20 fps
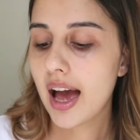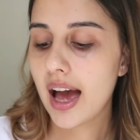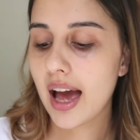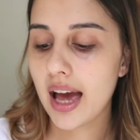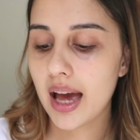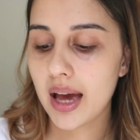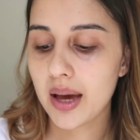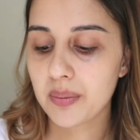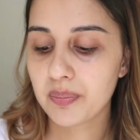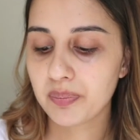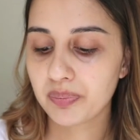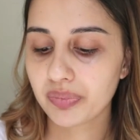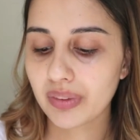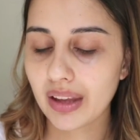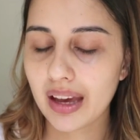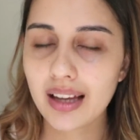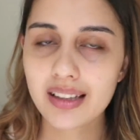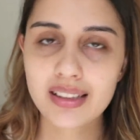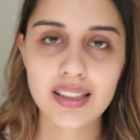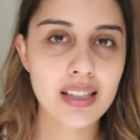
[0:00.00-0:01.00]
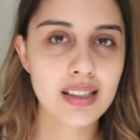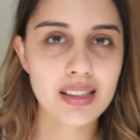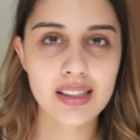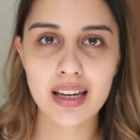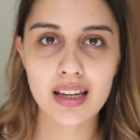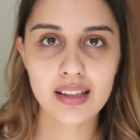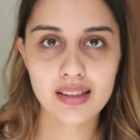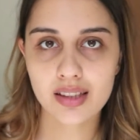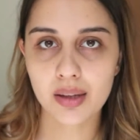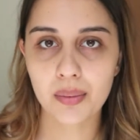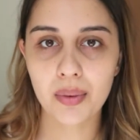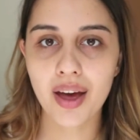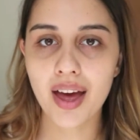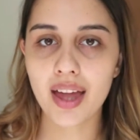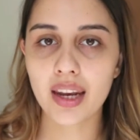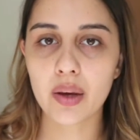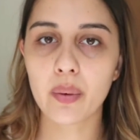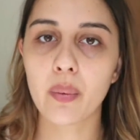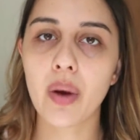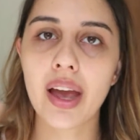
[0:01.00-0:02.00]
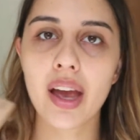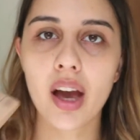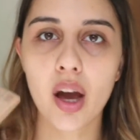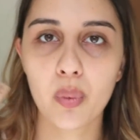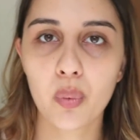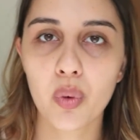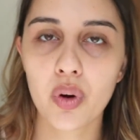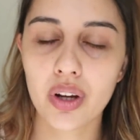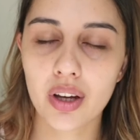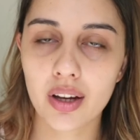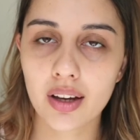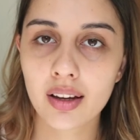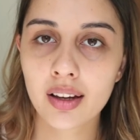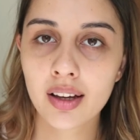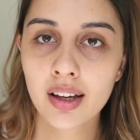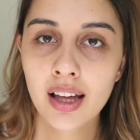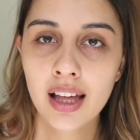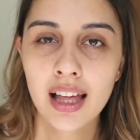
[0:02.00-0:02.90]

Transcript: And since it is summer anyway, I want to